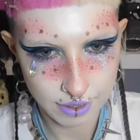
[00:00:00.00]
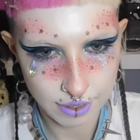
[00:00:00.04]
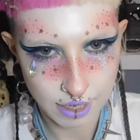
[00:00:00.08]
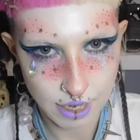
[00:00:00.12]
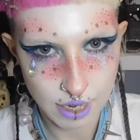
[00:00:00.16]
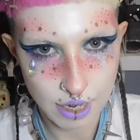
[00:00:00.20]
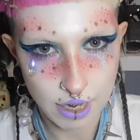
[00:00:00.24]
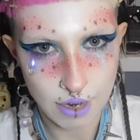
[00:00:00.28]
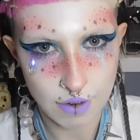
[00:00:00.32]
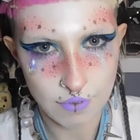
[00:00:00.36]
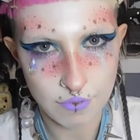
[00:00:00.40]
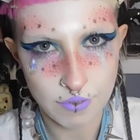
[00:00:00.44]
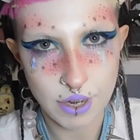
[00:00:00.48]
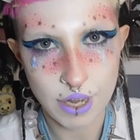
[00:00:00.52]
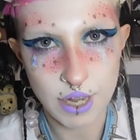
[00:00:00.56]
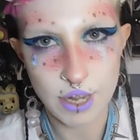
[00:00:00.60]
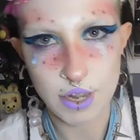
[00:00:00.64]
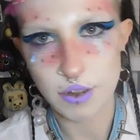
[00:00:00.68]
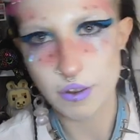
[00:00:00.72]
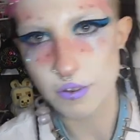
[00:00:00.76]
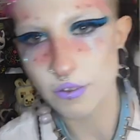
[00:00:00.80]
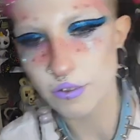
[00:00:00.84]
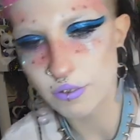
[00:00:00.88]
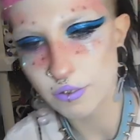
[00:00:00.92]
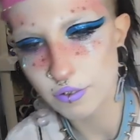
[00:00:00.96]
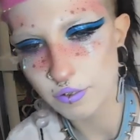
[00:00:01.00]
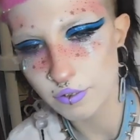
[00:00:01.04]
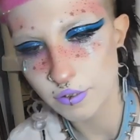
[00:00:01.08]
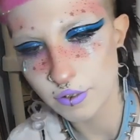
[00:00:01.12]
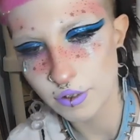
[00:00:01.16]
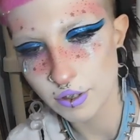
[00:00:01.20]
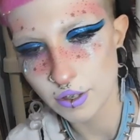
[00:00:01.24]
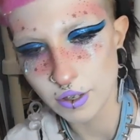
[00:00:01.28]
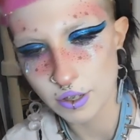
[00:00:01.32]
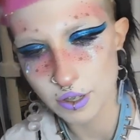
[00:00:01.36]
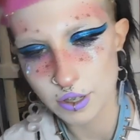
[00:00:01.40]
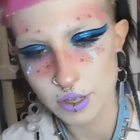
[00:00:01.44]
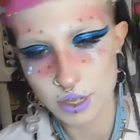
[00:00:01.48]
I love that.
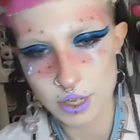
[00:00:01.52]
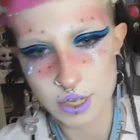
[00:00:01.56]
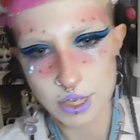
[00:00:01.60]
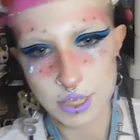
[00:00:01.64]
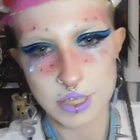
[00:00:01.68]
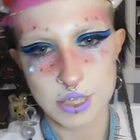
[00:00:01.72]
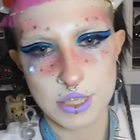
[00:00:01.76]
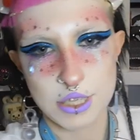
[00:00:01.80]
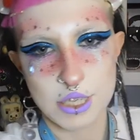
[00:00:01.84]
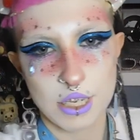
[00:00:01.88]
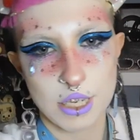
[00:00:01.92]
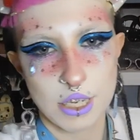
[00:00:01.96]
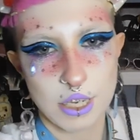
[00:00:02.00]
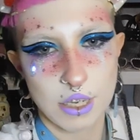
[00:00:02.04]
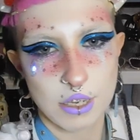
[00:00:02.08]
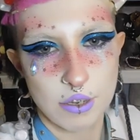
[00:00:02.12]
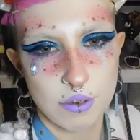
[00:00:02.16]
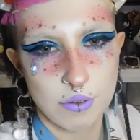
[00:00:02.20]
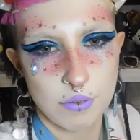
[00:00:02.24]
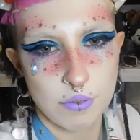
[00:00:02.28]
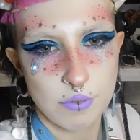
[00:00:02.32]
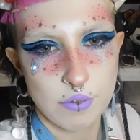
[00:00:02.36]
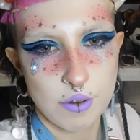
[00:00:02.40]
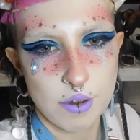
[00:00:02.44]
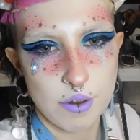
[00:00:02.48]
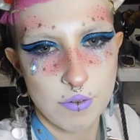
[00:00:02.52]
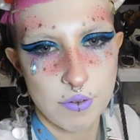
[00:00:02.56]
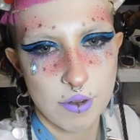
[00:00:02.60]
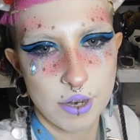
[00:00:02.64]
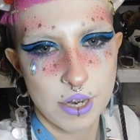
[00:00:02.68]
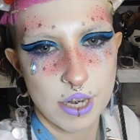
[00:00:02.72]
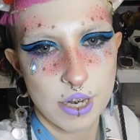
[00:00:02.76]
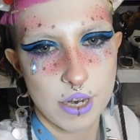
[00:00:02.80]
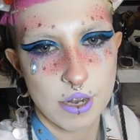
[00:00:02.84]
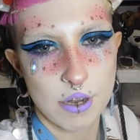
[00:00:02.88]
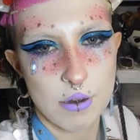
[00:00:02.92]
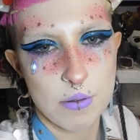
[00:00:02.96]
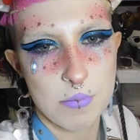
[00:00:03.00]
A stick. One right
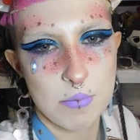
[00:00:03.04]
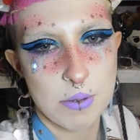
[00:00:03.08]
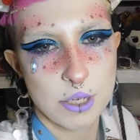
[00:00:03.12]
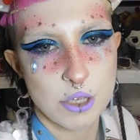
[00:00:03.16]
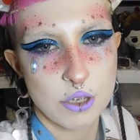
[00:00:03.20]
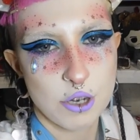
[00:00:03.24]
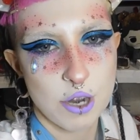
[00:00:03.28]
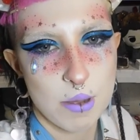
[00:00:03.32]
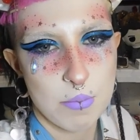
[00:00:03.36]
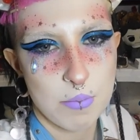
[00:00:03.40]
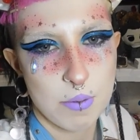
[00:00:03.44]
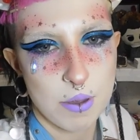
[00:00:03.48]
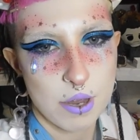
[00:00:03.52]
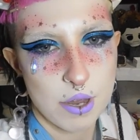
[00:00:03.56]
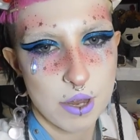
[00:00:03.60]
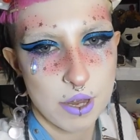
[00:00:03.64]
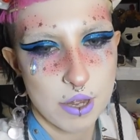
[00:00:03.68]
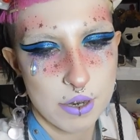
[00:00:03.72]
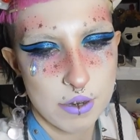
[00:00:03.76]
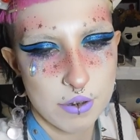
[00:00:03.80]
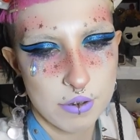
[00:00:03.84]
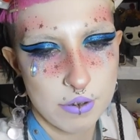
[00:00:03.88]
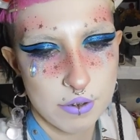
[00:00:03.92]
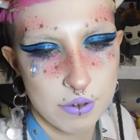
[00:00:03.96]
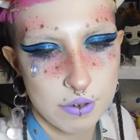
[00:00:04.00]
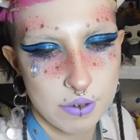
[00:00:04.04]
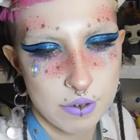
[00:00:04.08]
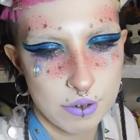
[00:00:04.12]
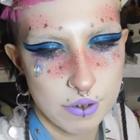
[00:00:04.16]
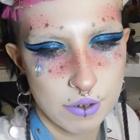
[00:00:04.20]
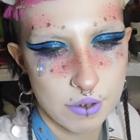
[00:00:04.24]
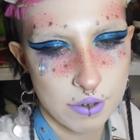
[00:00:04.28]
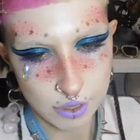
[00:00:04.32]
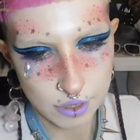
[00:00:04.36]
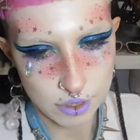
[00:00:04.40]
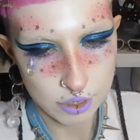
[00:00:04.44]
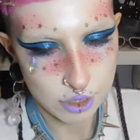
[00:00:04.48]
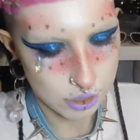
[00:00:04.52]
here on my tripod
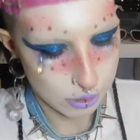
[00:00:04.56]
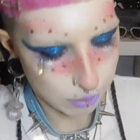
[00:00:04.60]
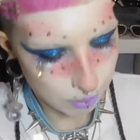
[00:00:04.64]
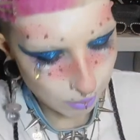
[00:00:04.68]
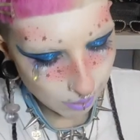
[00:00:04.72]
just